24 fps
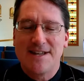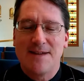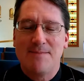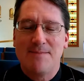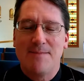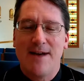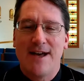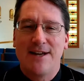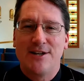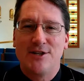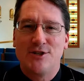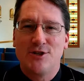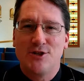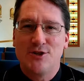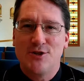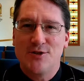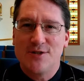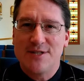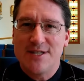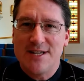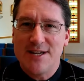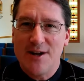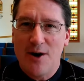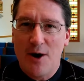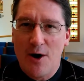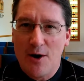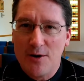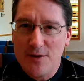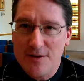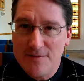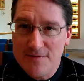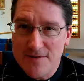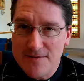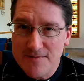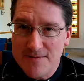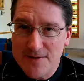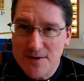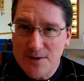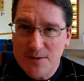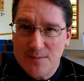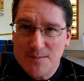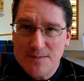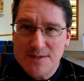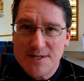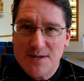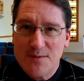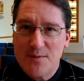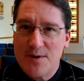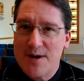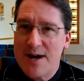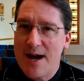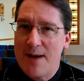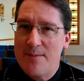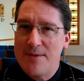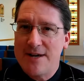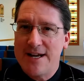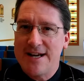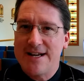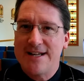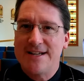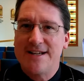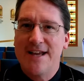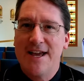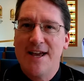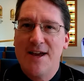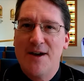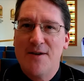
I managed to see all of the films that were nominated